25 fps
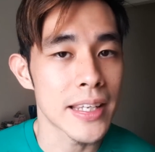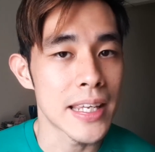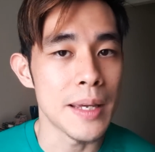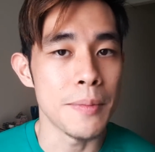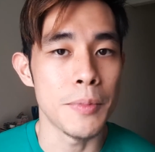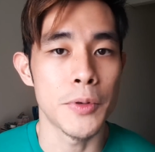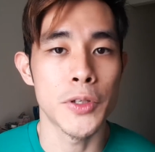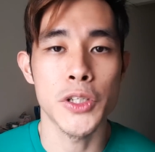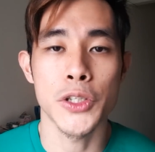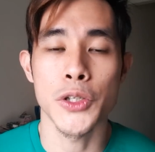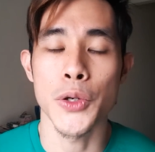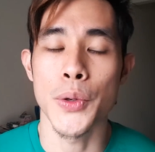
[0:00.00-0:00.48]

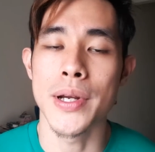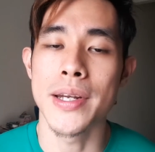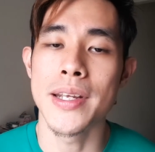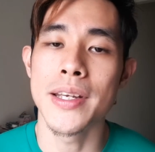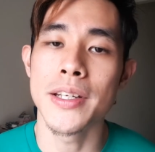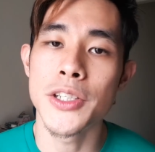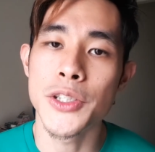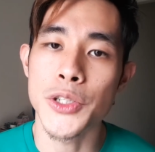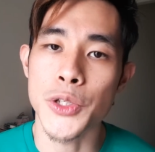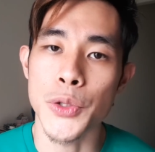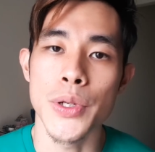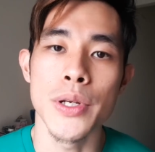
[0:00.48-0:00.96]
keep
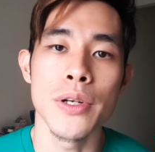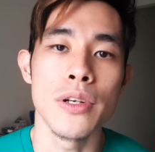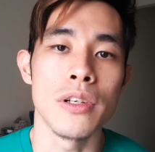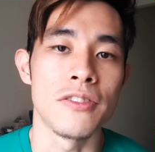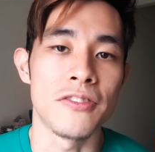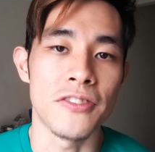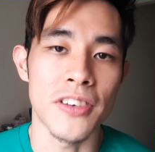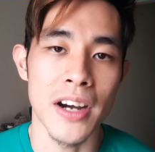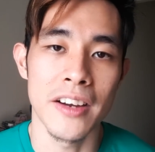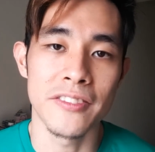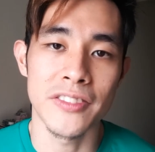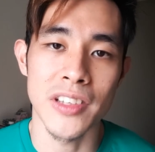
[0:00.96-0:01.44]
training three
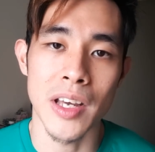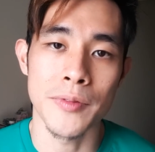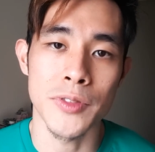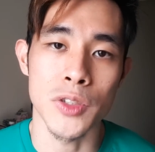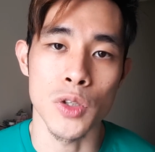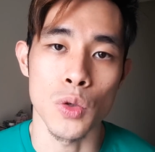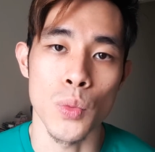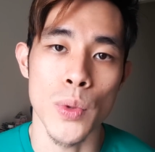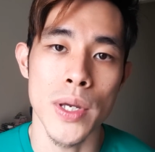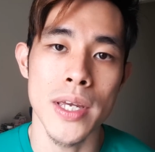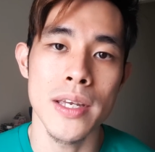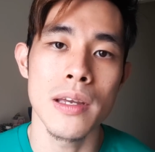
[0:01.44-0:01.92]
to five
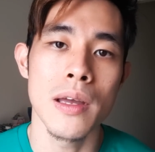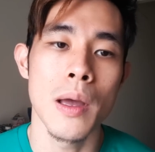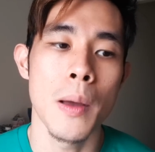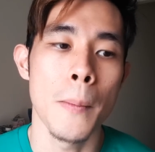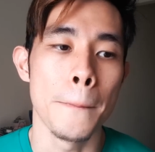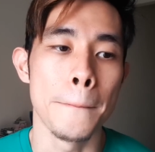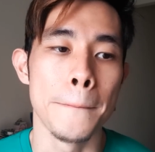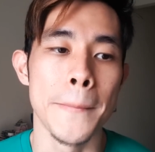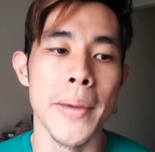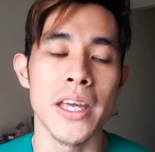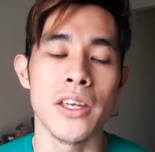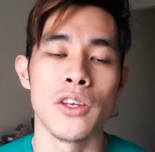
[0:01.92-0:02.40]
times a week,
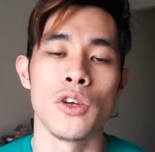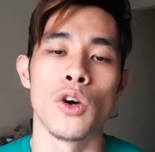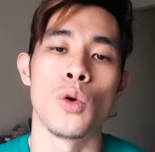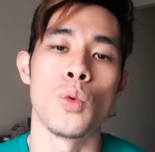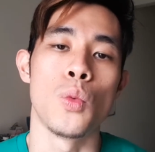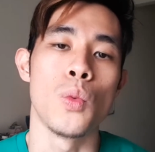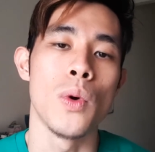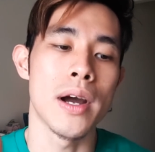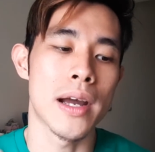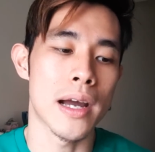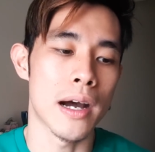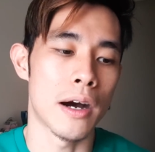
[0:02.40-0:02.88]
make
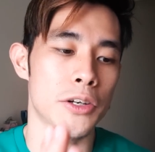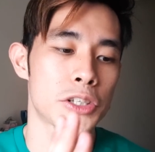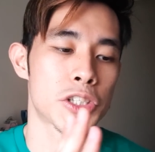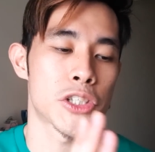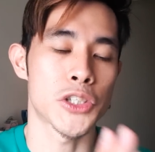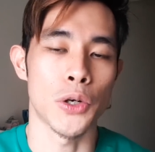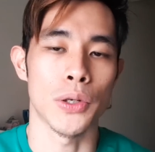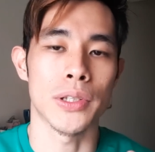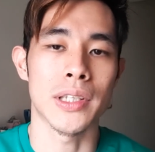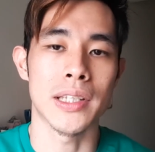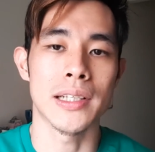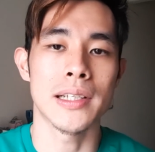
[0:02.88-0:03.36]
your workout
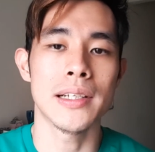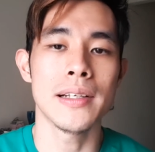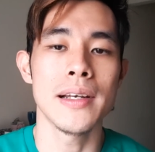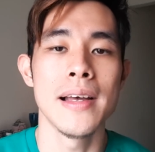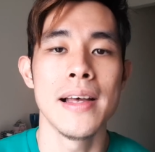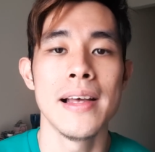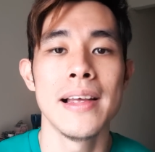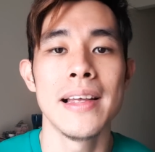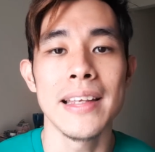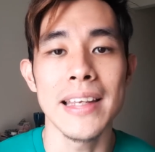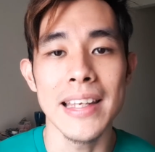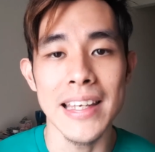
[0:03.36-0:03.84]
shorter,
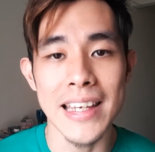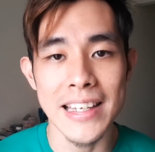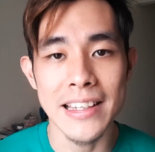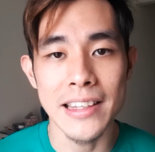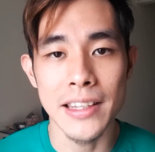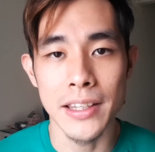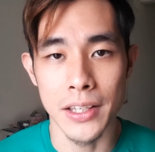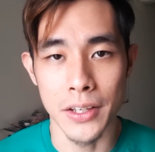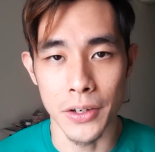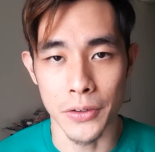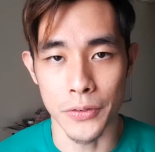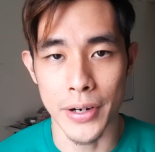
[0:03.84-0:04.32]

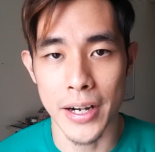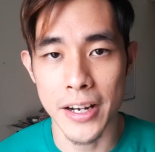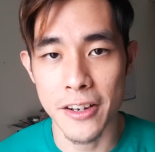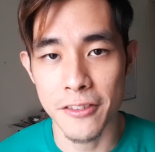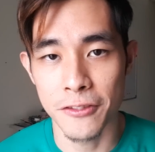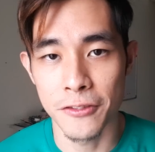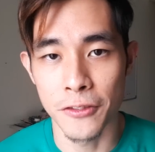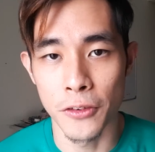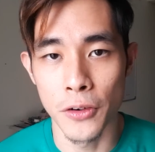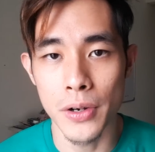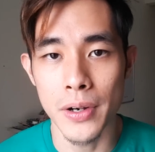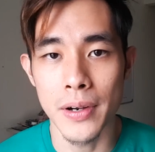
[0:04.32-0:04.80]
eat the
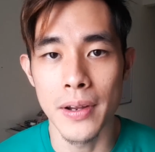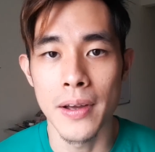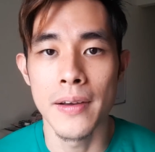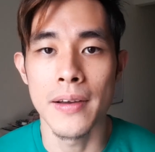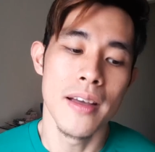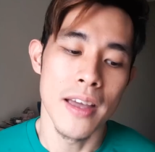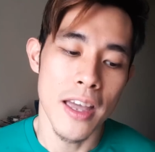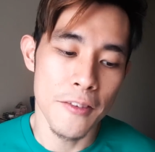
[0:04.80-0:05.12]
right food.